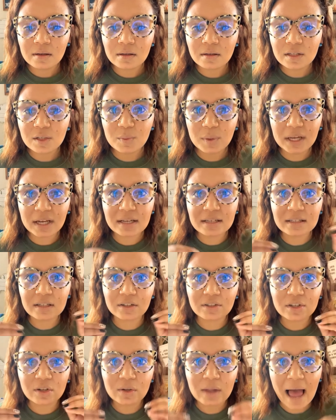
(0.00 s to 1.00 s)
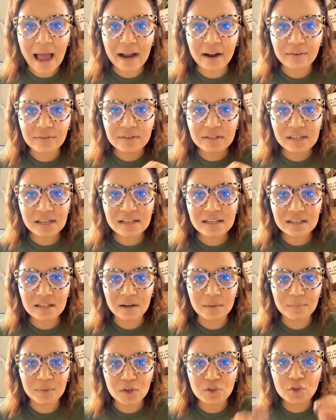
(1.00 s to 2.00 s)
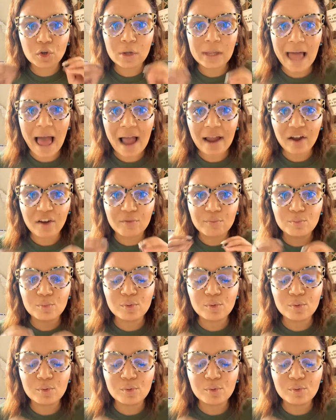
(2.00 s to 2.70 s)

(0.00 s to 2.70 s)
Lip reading: It's because there's a lack of system. There's a lack of